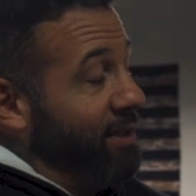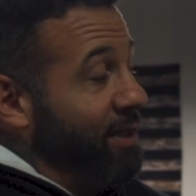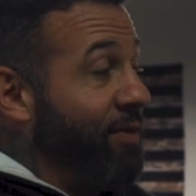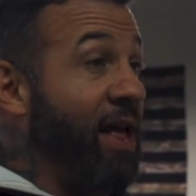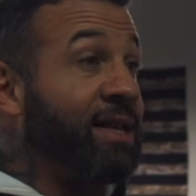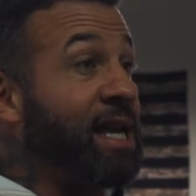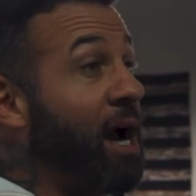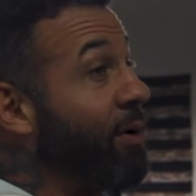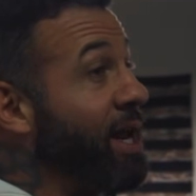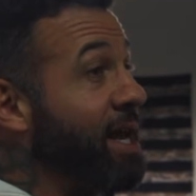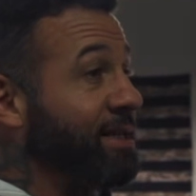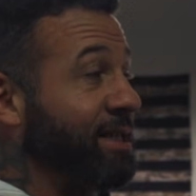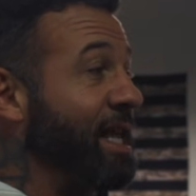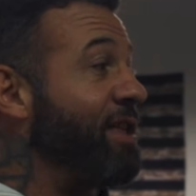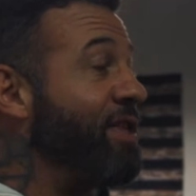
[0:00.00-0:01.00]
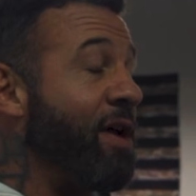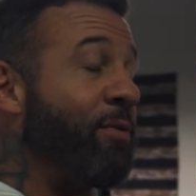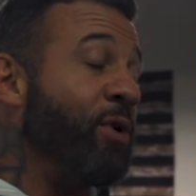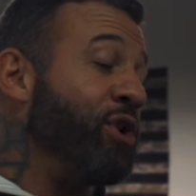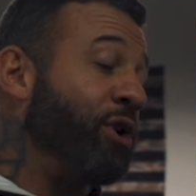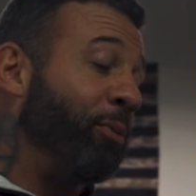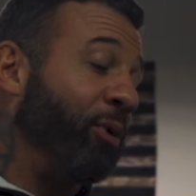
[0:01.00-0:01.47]
That's how it is. And then
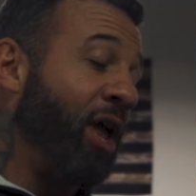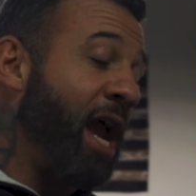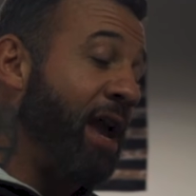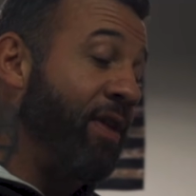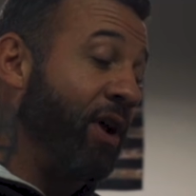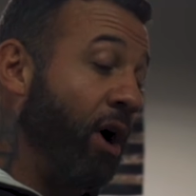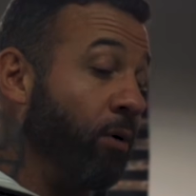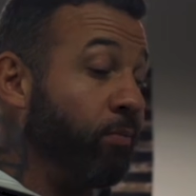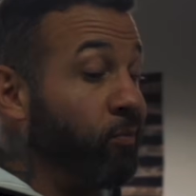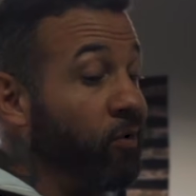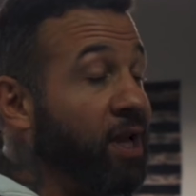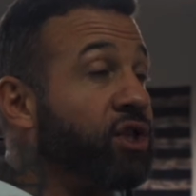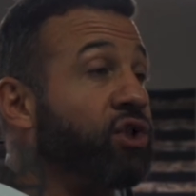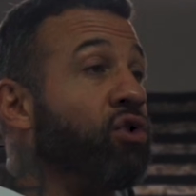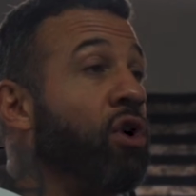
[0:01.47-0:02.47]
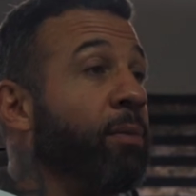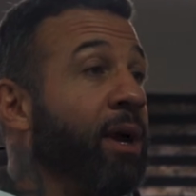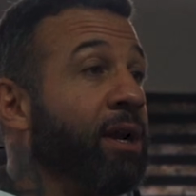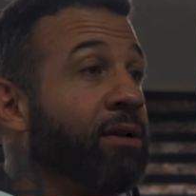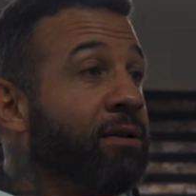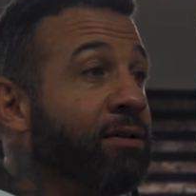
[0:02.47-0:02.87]
when you complain, they go, well, that's strong, man.